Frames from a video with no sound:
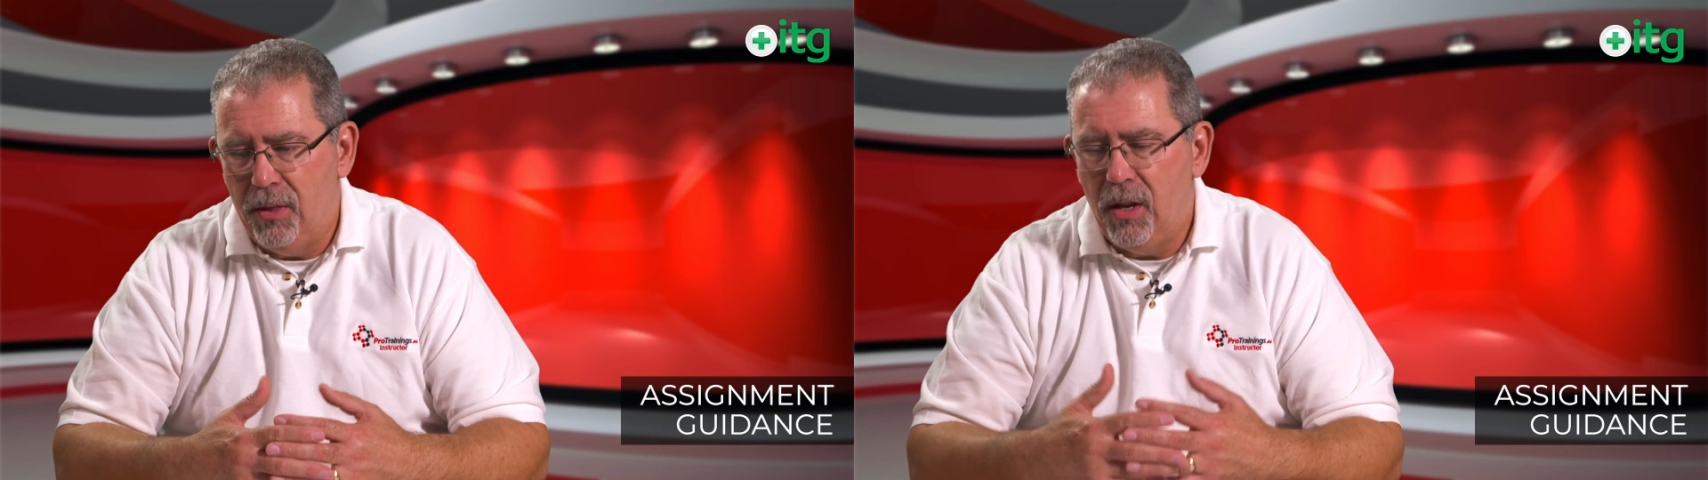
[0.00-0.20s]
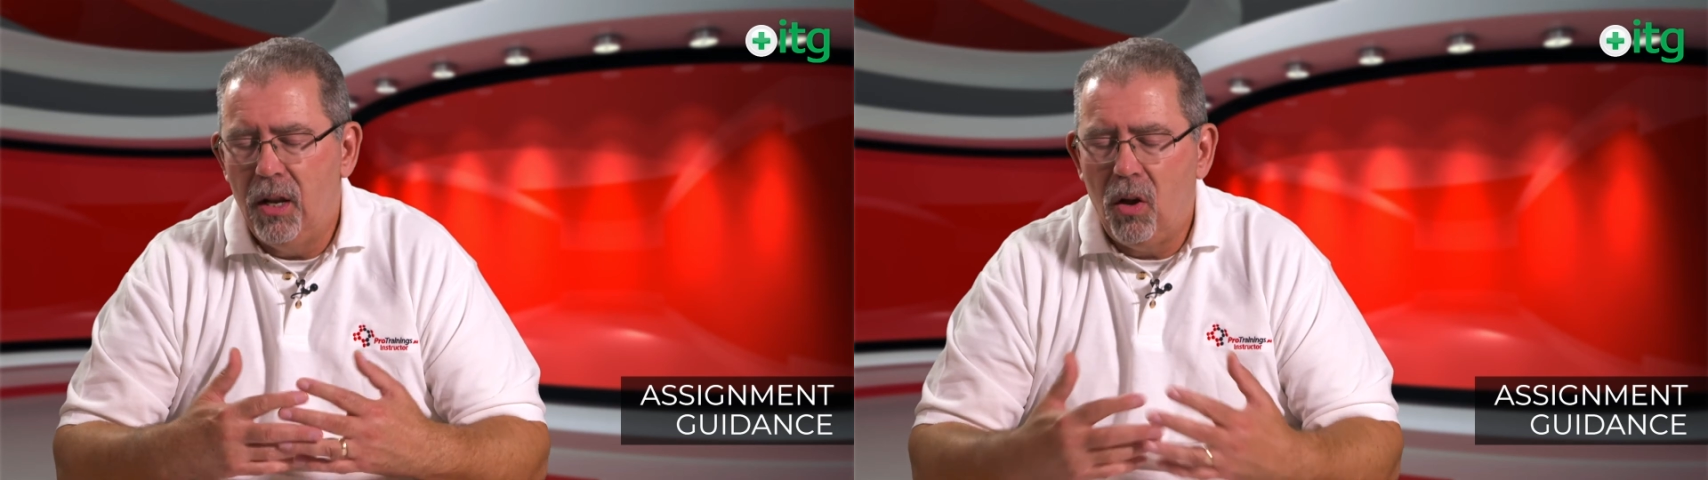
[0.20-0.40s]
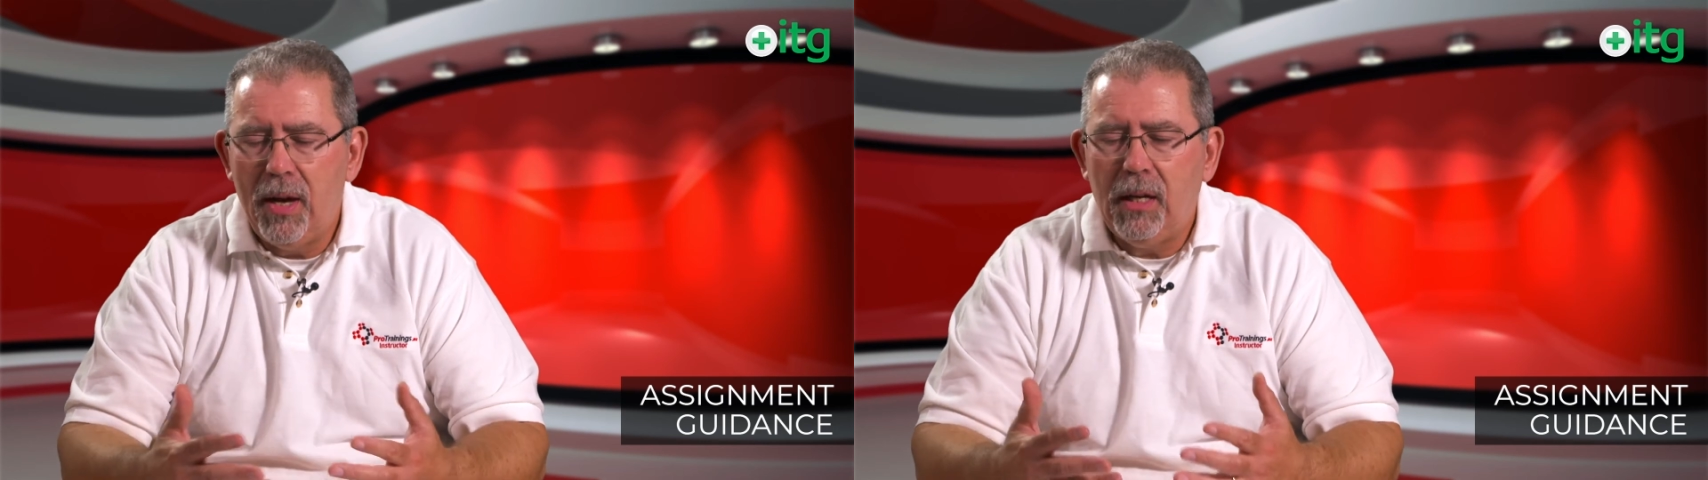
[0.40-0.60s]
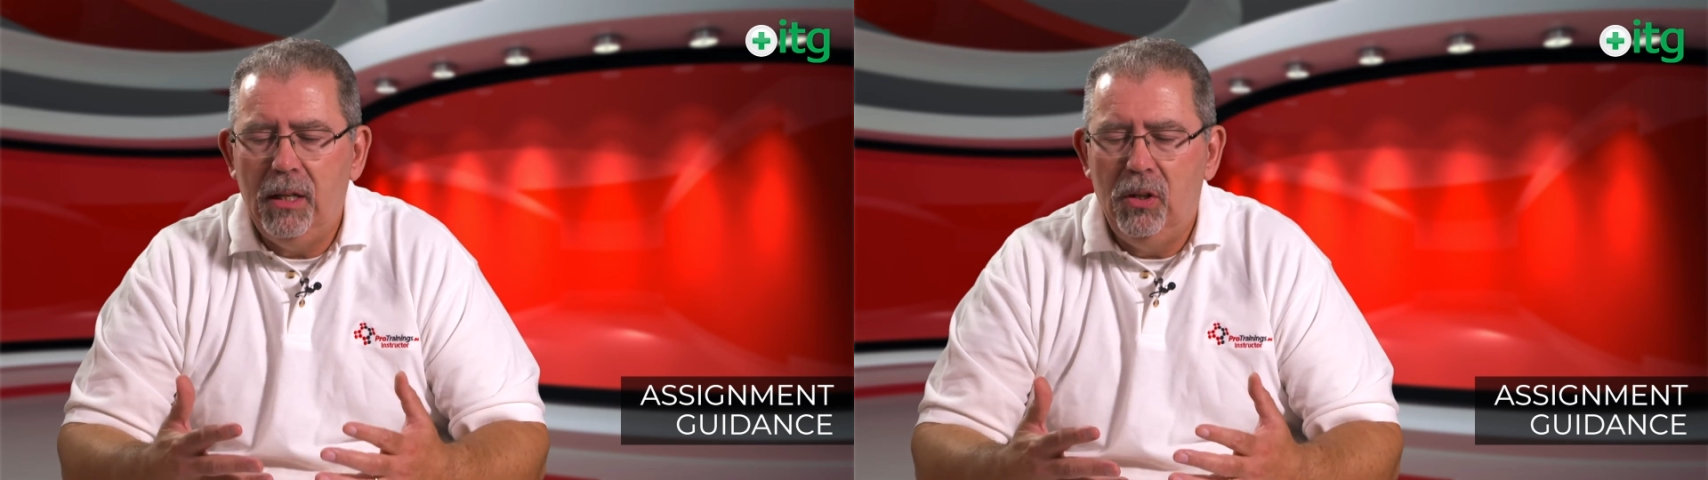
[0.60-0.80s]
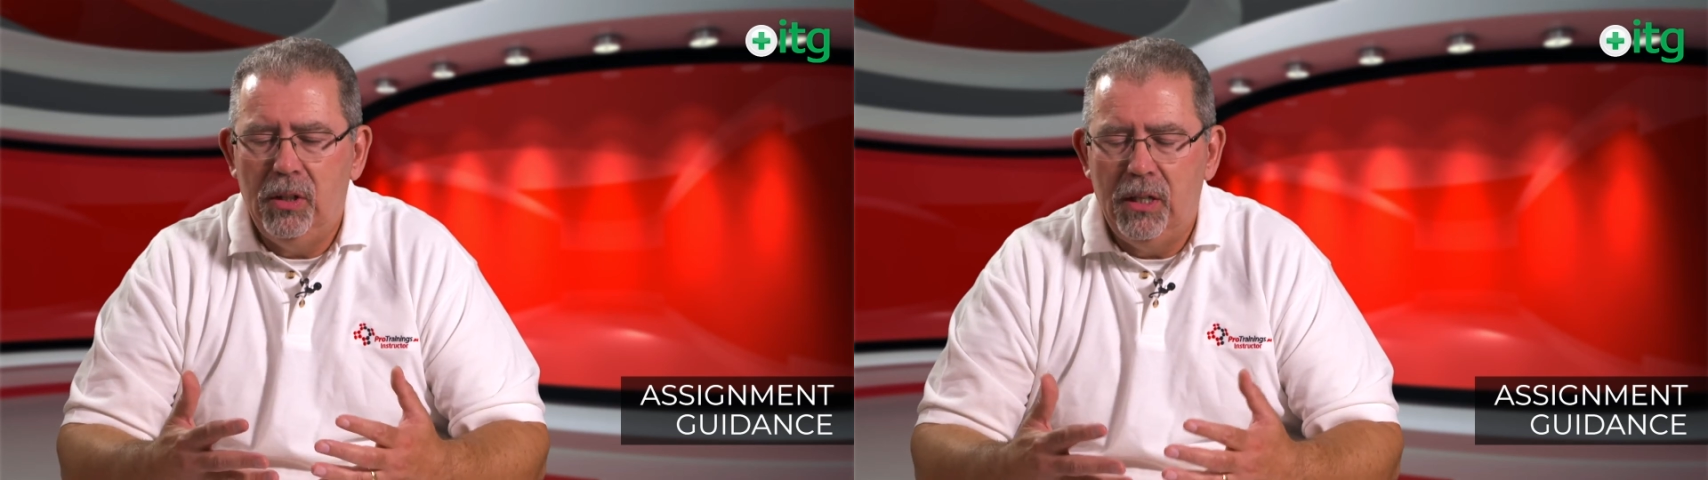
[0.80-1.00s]
the
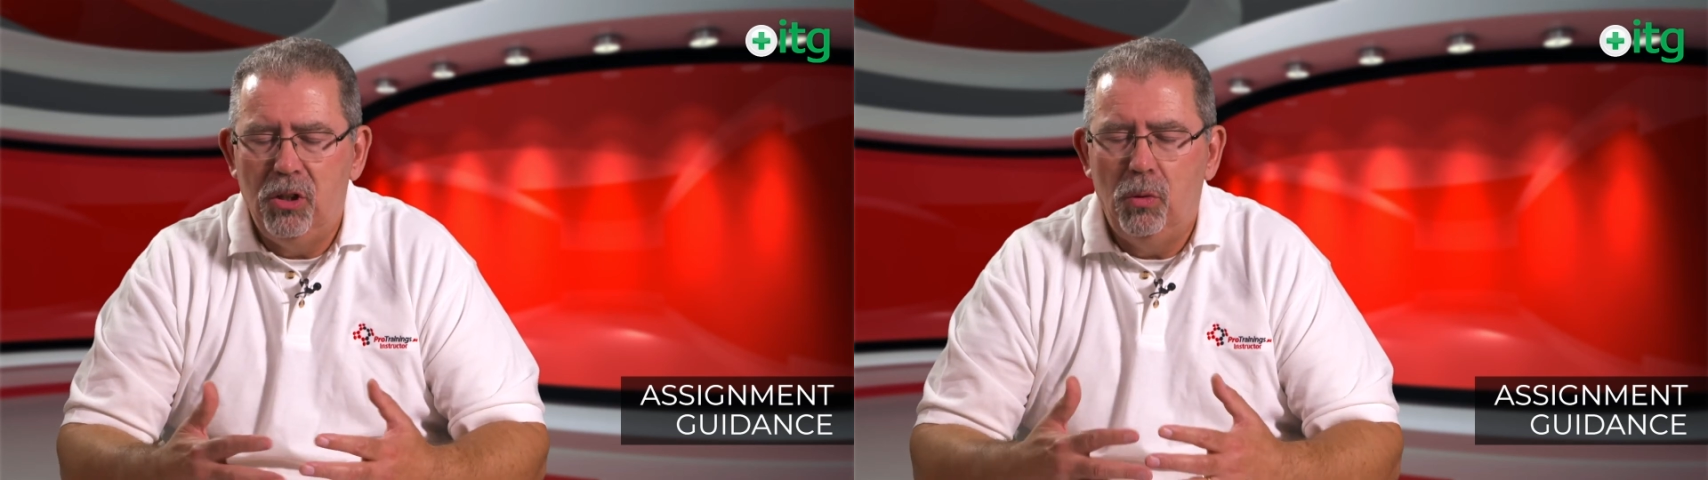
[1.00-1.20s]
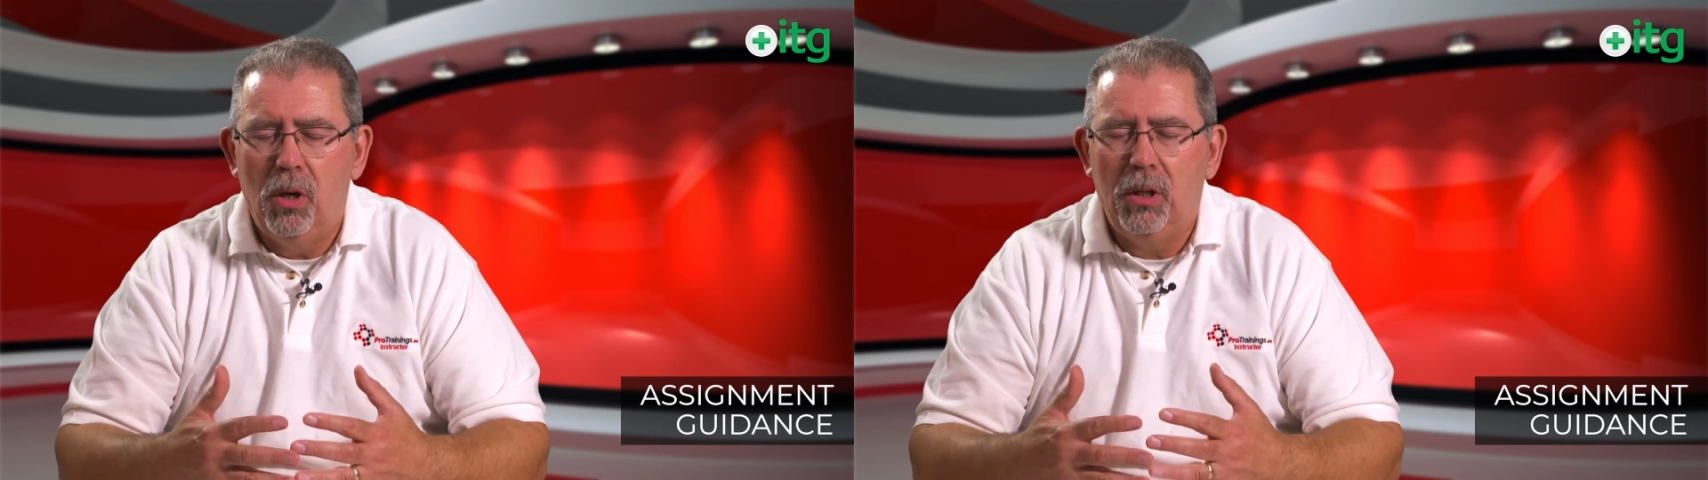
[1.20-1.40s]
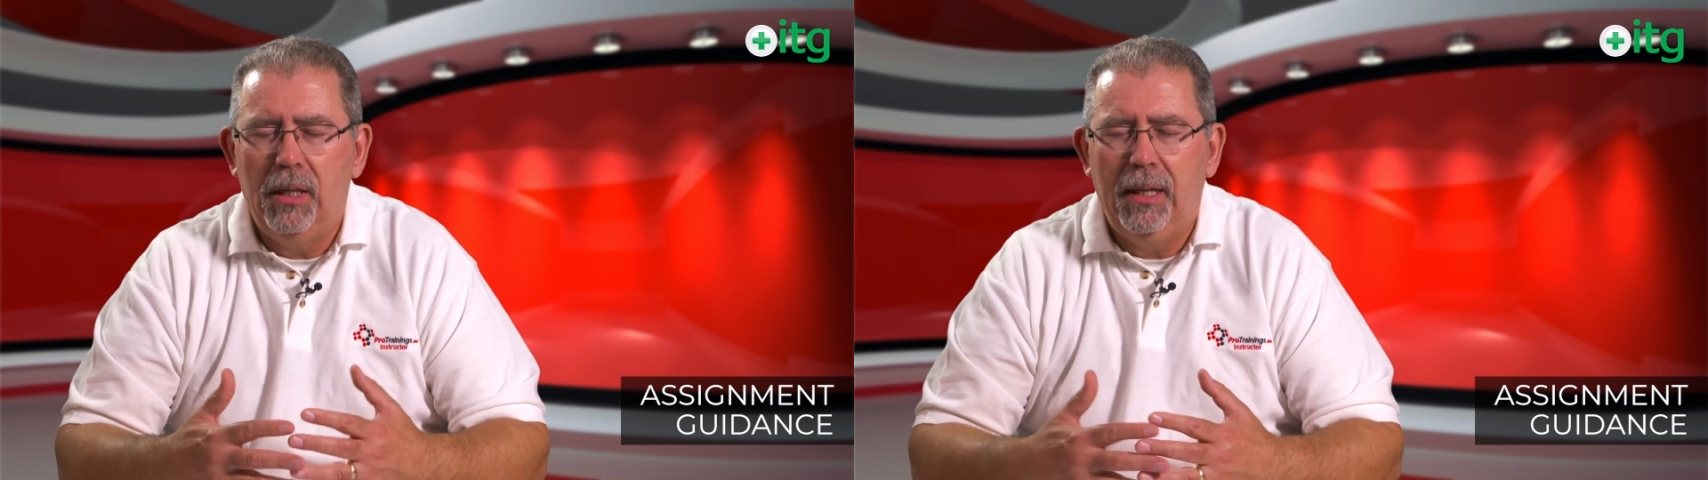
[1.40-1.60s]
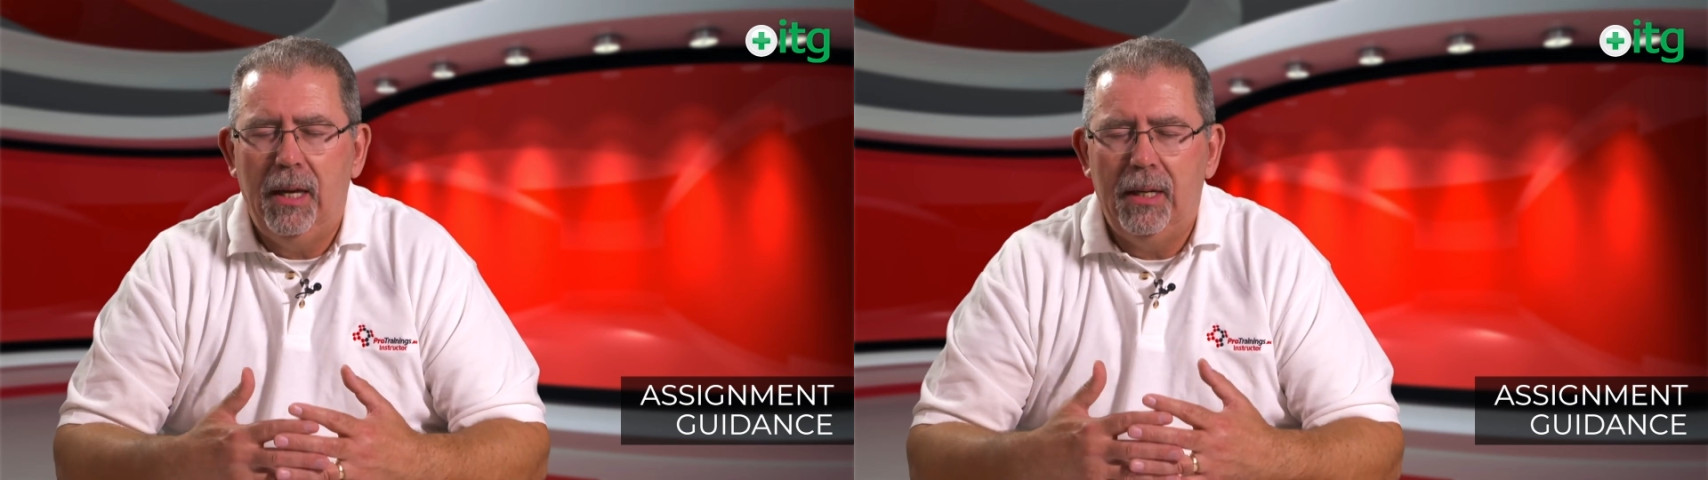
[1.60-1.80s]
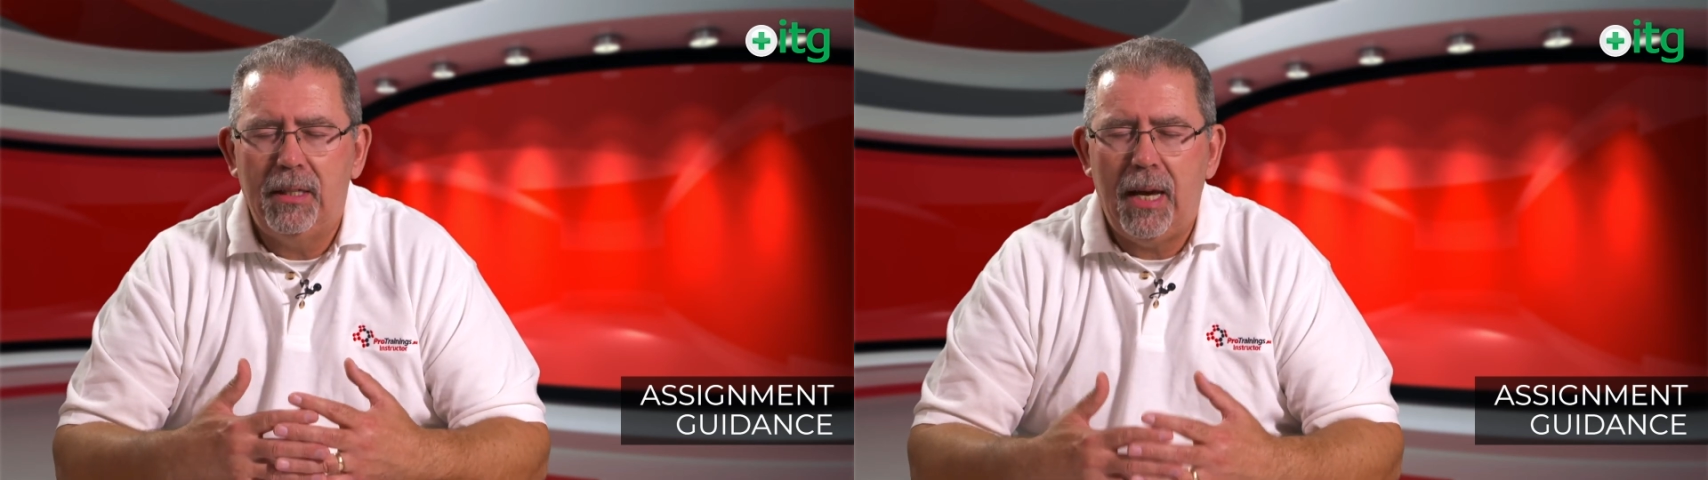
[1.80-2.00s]
likelihood is you are going to get
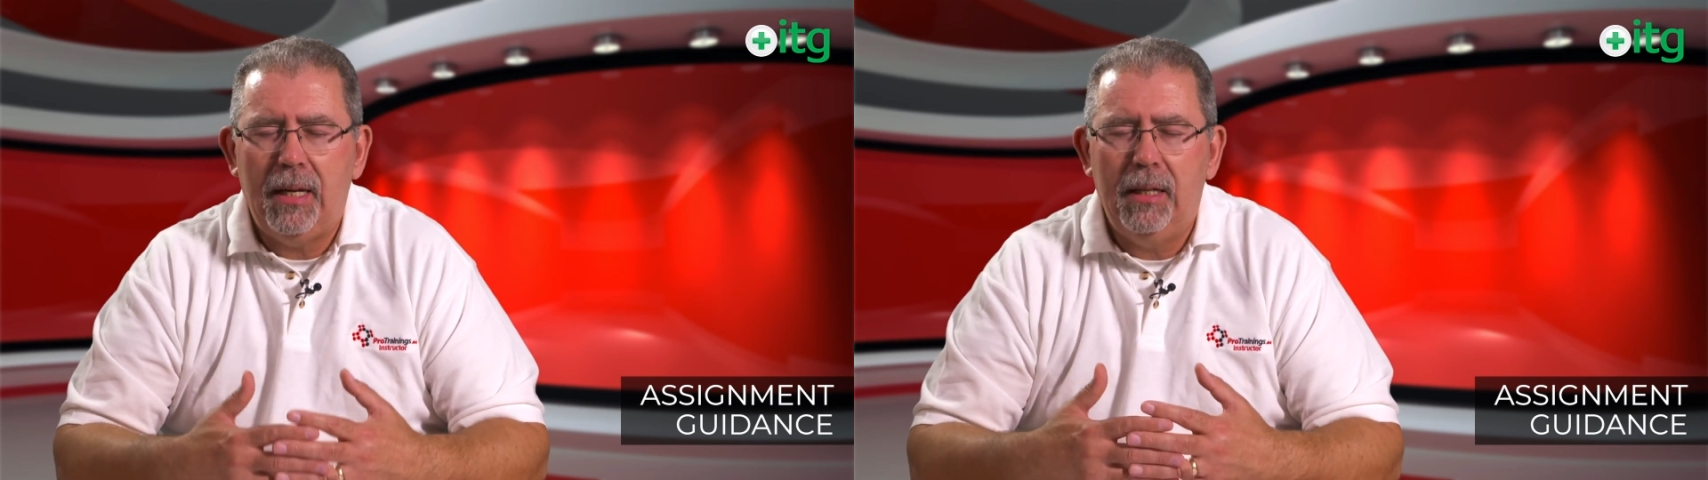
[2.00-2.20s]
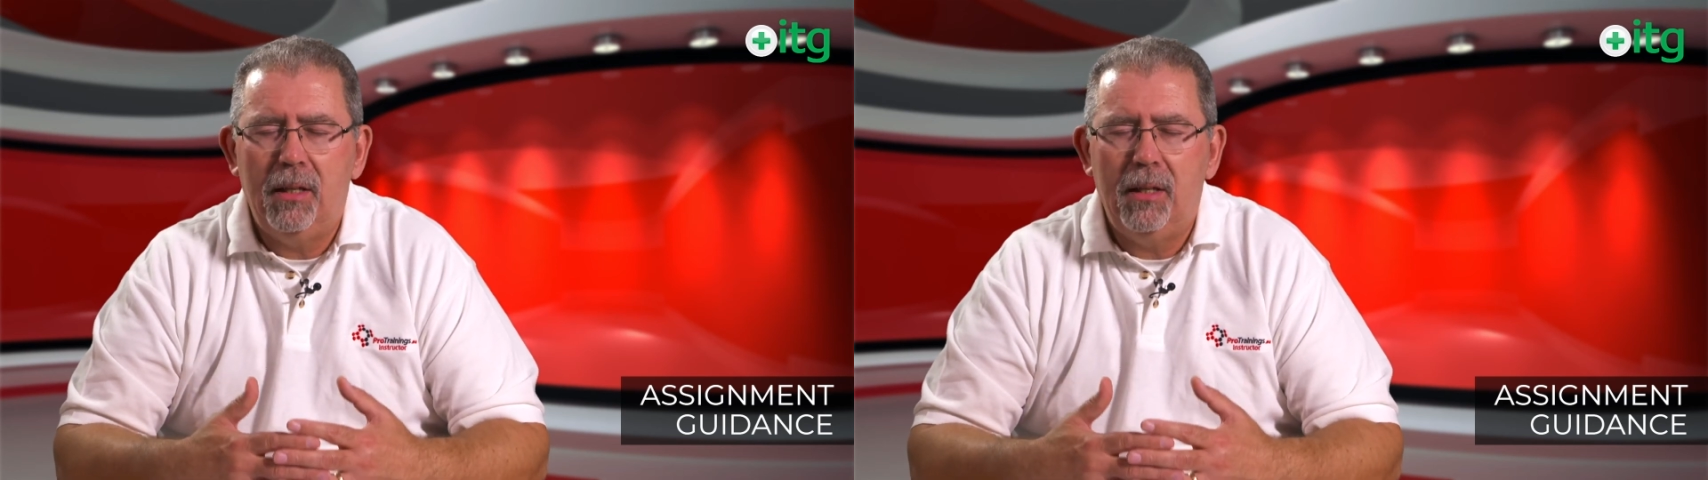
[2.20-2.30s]
exactly